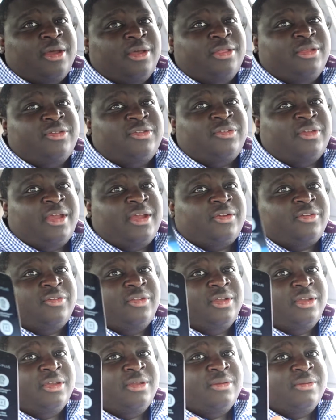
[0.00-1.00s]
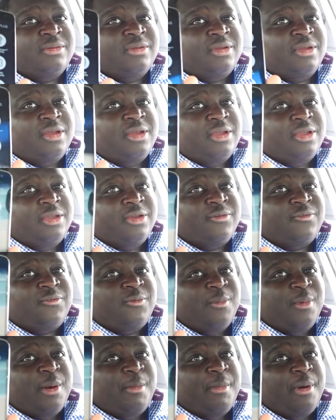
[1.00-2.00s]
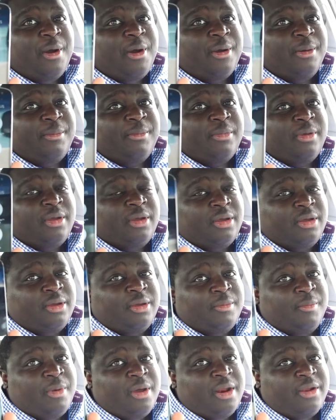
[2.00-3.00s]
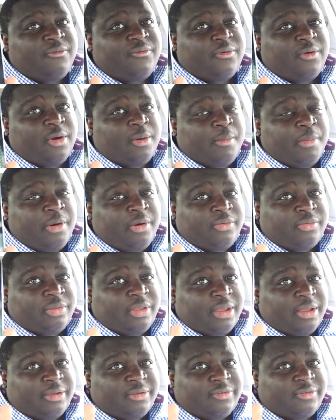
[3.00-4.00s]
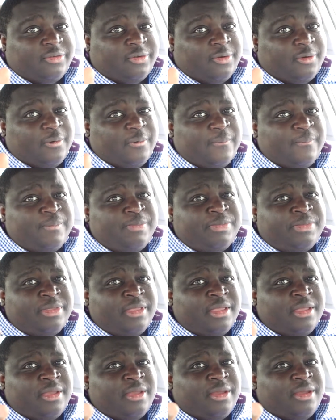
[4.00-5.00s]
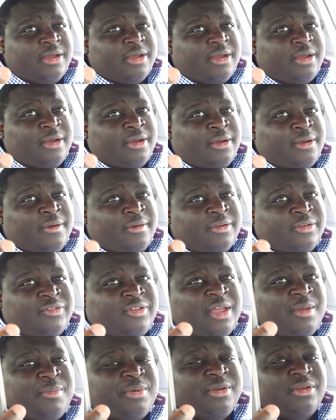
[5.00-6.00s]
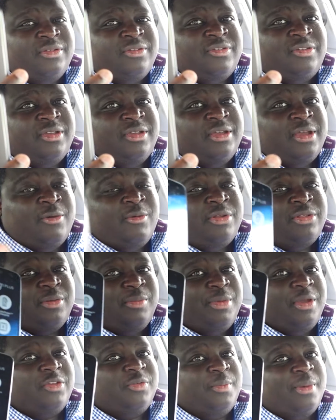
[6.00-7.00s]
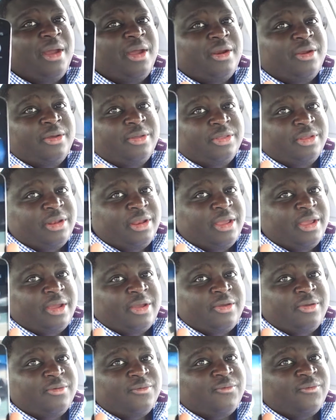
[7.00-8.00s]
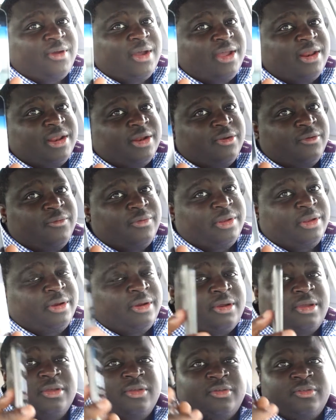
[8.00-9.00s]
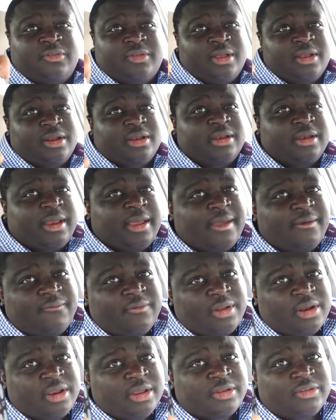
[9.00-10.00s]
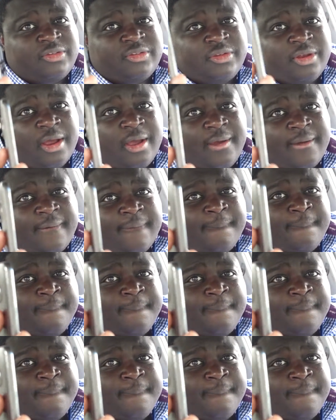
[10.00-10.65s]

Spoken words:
This is actually a gift from my mom. Bought it for her birthday. So just happened to see, I went to Best Buy the other day. I couldn't find it over there because they didn't have any in stock.